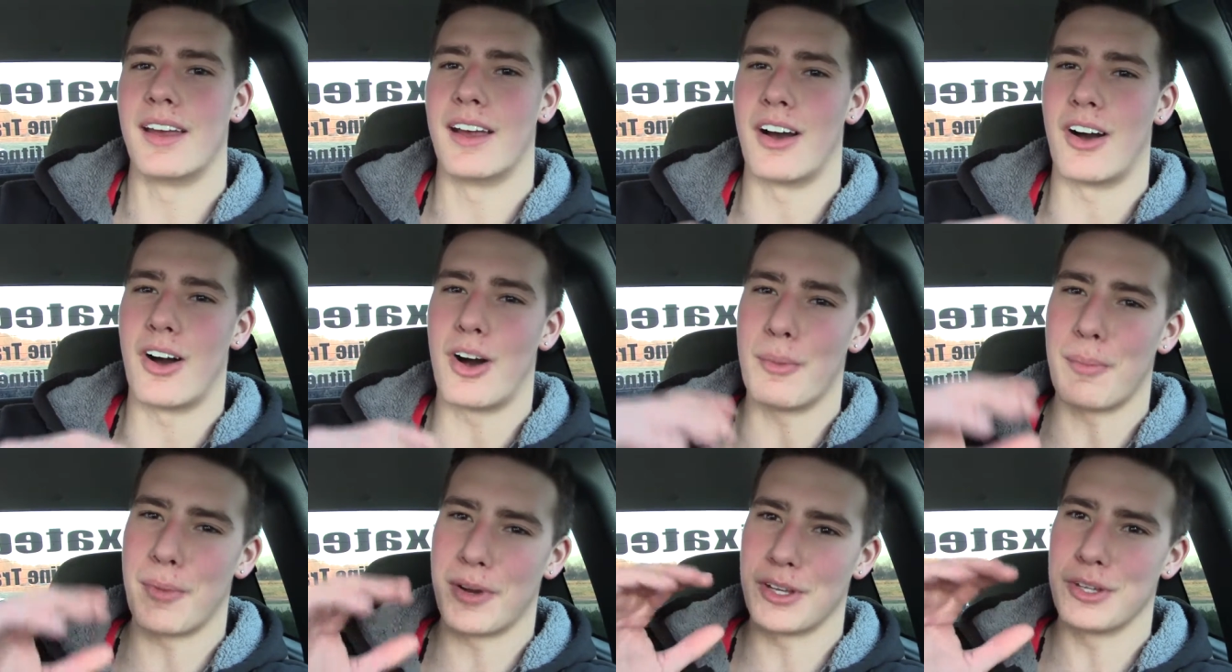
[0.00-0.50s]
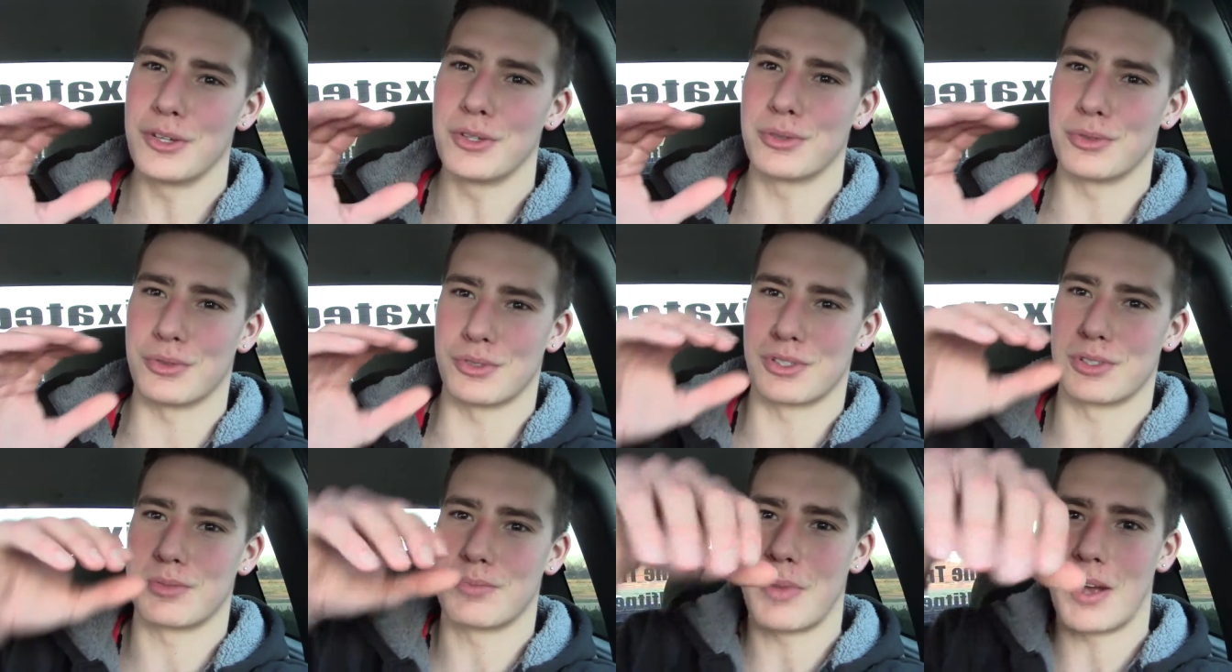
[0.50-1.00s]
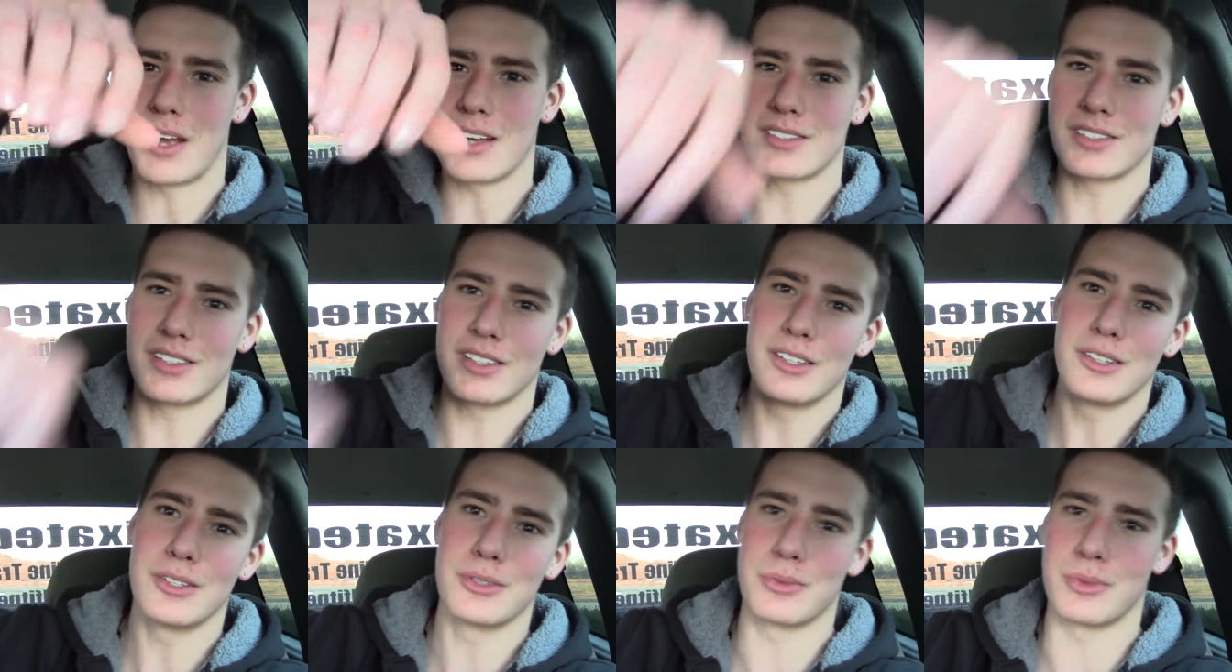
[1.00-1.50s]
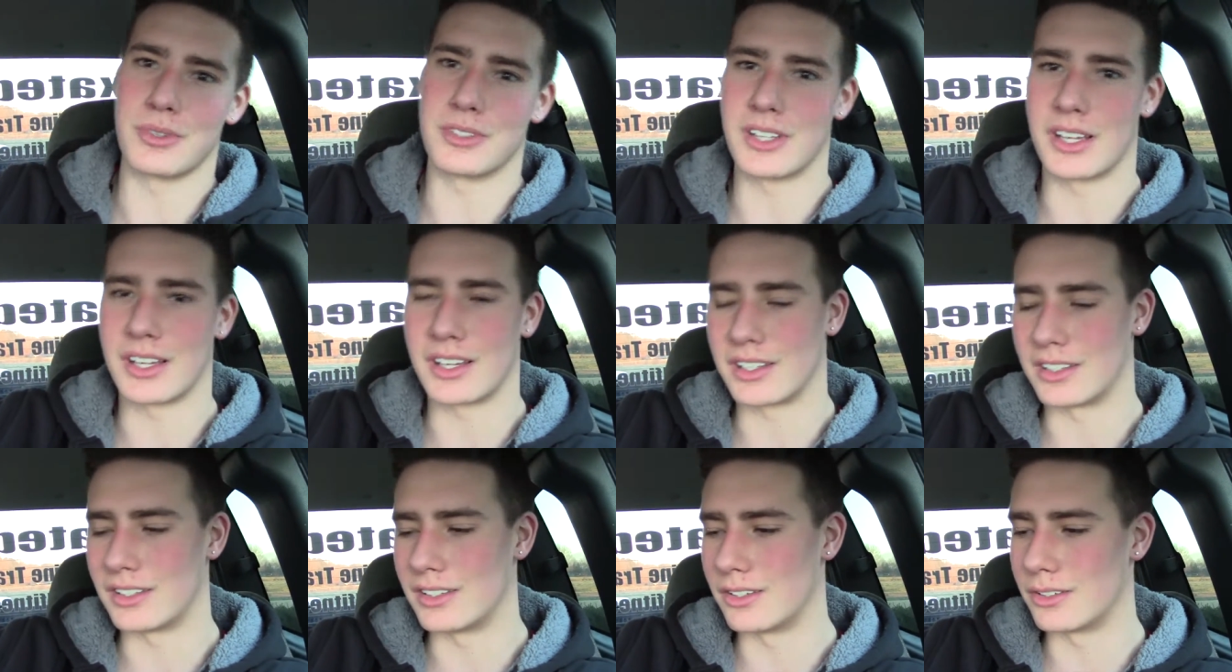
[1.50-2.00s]
all my usual spots I were
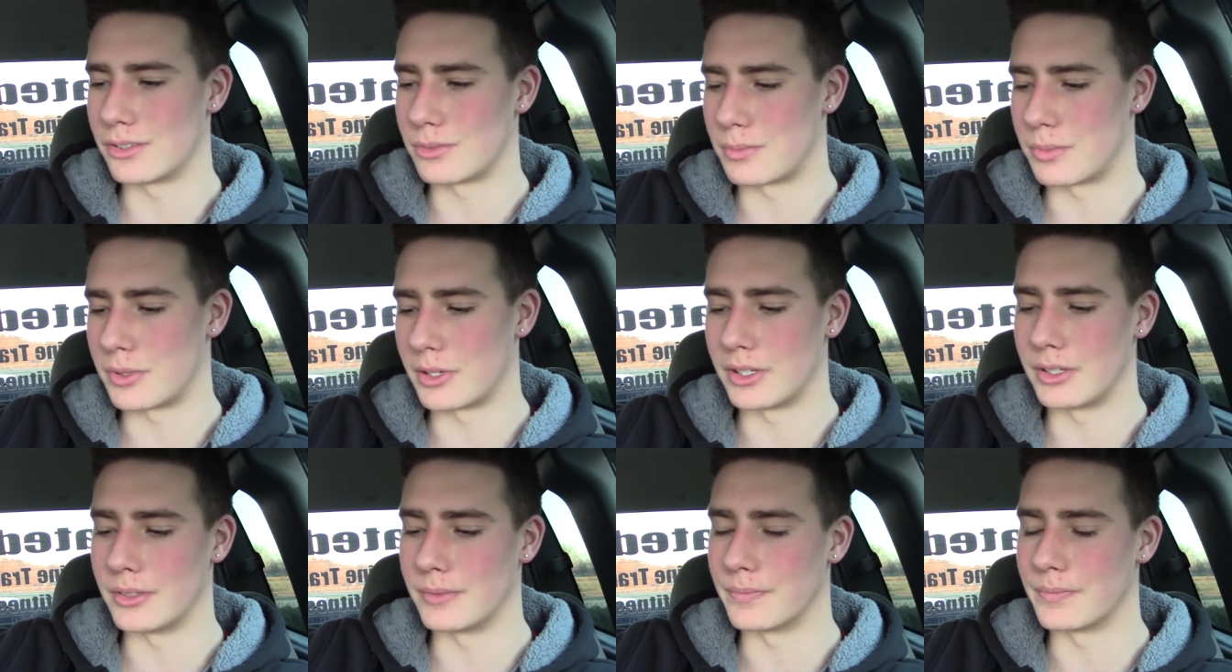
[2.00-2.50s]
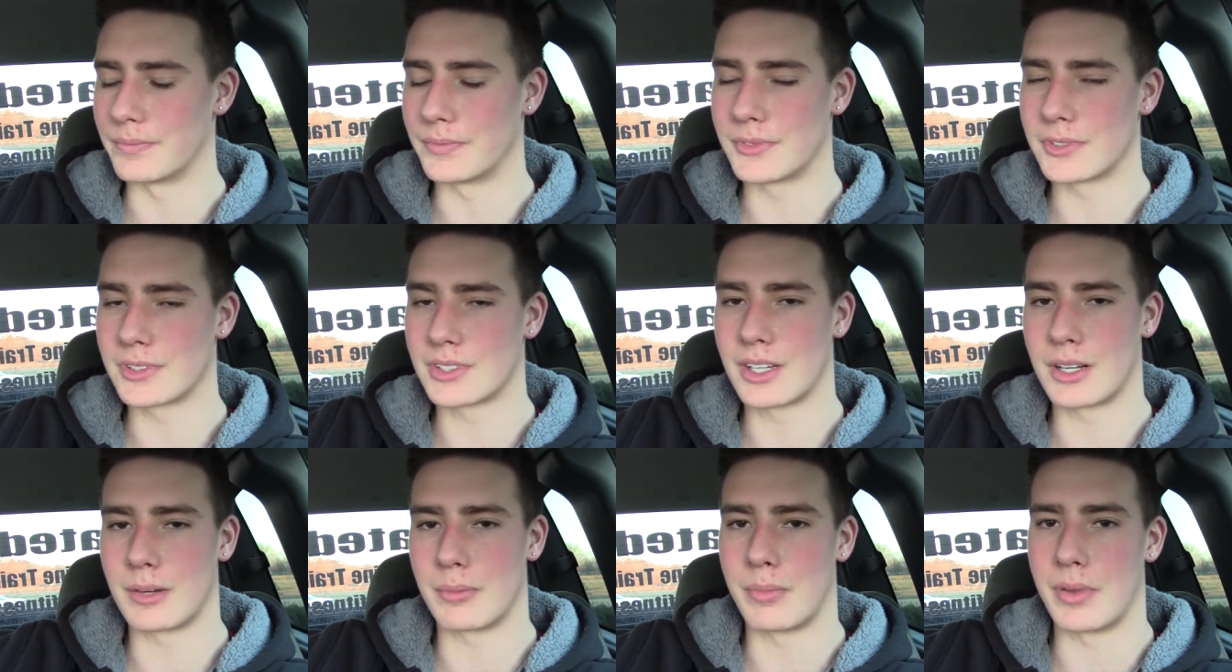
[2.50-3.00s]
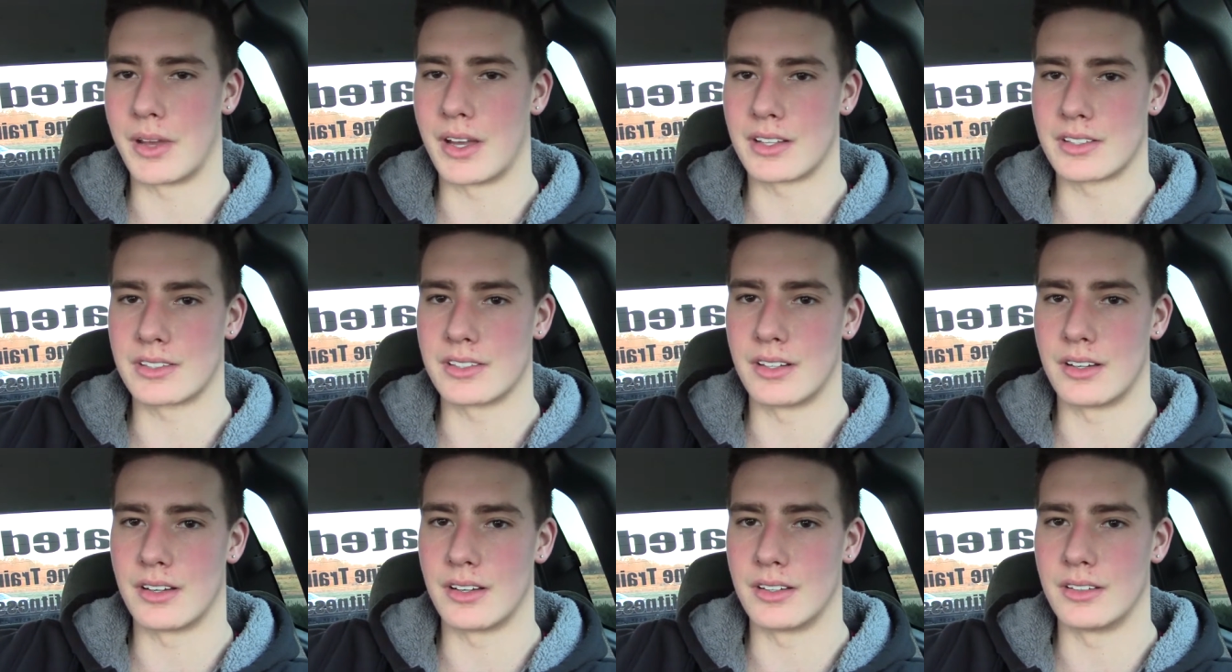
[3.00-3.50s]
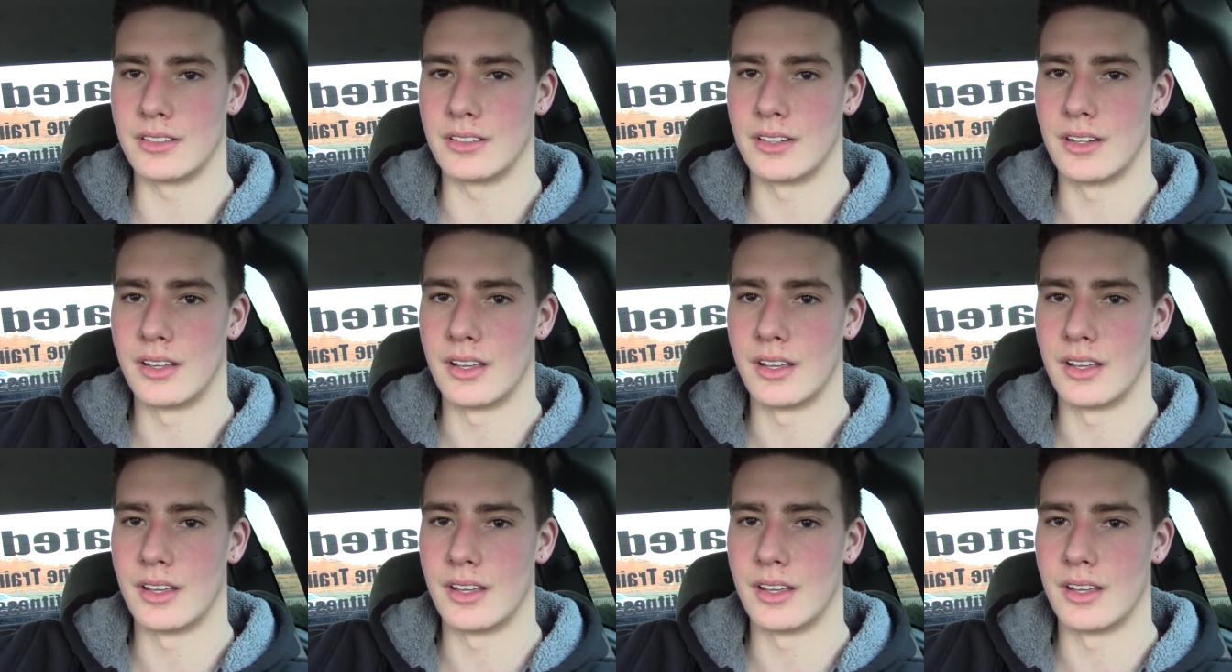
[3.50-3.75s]
taken. It was pretty, it's kind of packed tonight.